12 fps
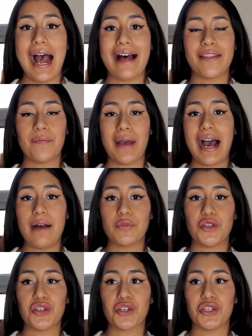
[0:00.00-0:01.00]
and then
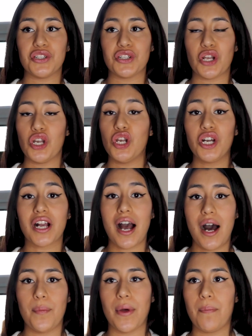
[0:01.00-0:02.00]
perhaps you could look
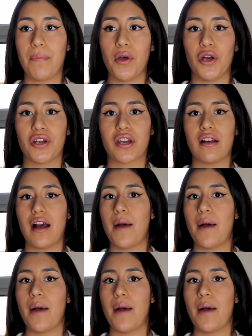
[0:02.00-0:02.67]
up a book